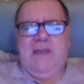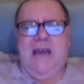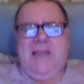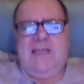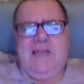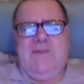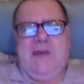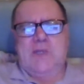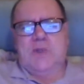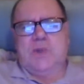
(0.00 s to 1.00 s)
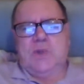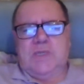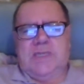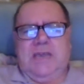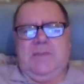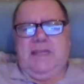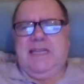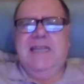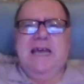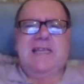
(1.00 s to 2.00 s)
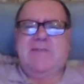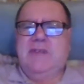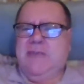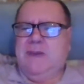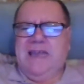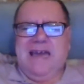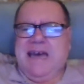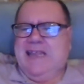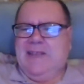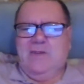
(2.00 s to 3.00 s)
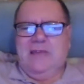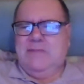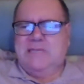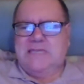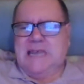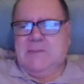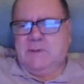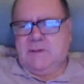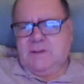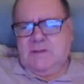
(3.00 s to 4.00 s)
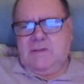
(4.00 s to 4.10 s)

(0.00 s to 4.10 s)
I think they've exhausted him. I didn't like the remake either. I thought that was terrible.